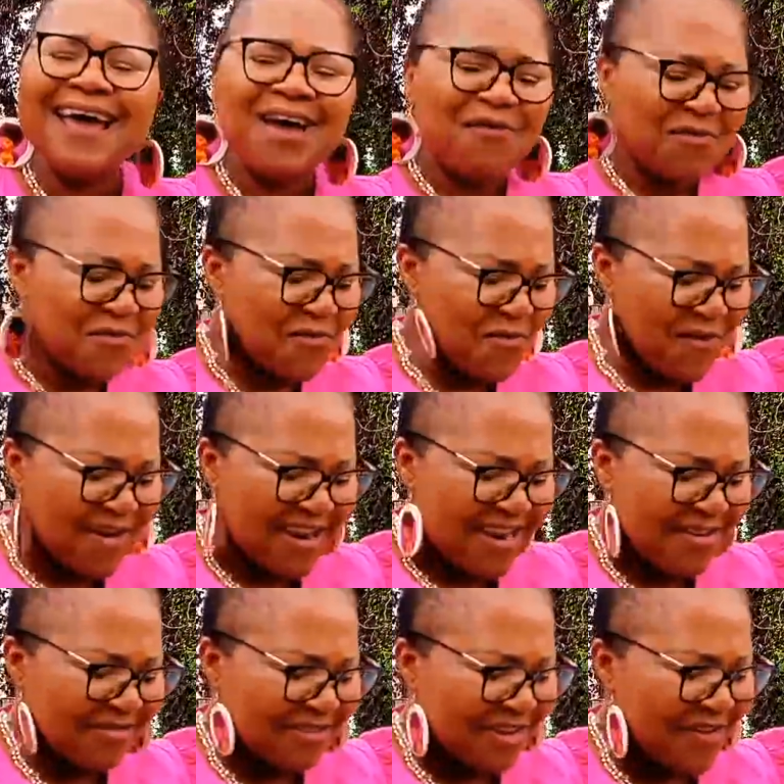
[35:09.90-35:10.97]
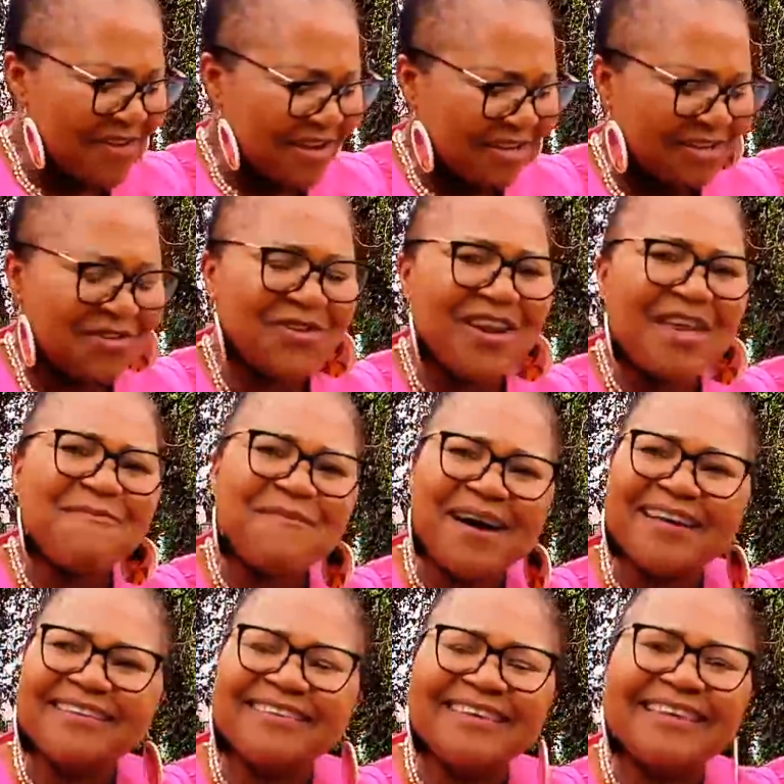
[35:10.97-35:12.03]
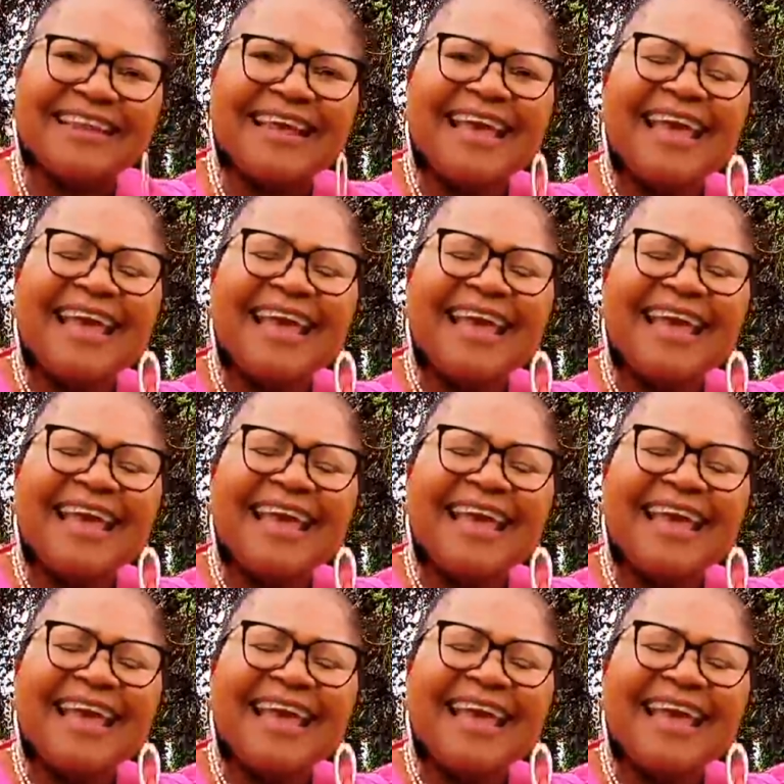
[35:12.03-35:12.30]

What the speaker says: Uri holiday uchitaura Shona, imagine.